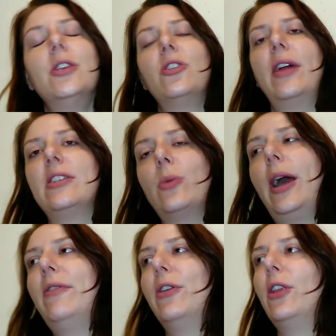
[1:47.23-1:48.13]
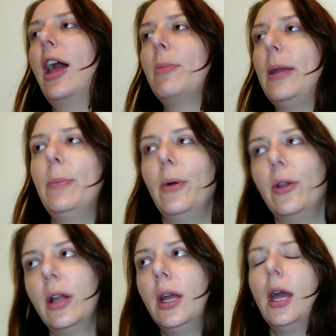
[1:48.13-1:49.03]
So that's why for a lot of
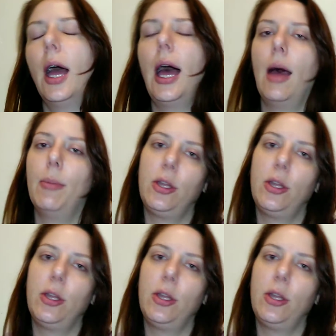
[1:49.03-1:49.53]
people, um,